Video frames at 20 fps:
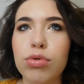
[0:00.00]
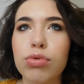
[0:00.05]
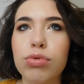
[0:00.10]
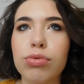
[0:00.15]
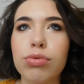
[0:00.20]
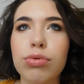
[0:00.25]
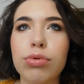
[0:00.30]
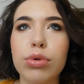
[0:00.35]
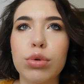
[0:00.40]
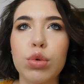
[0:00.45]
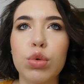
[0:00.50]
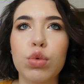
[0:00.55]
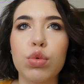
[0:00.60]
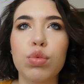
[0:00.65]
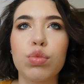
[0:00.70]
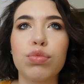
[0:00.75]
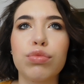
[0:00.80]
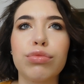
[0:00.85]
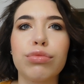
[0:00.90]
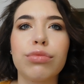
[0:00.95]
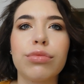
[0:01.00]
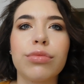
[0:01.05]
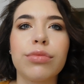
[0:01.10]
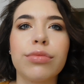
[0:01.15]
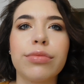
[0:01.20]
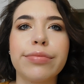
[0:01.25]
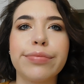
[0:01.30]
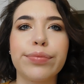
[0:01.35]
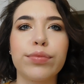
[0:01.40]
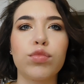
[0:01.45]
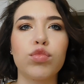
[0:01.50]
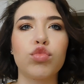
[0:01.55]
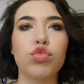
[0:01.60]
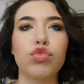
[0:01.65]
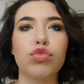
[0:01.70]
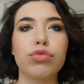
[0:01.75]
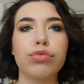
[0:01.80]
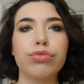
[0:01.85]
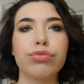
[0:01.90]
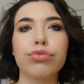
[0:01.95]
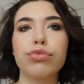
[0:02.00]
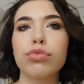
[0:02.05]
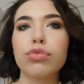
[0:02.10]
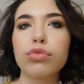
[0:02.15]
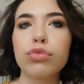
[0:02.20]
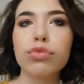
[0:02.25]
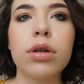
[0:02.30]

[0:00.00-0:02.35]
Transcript: (no one is talking)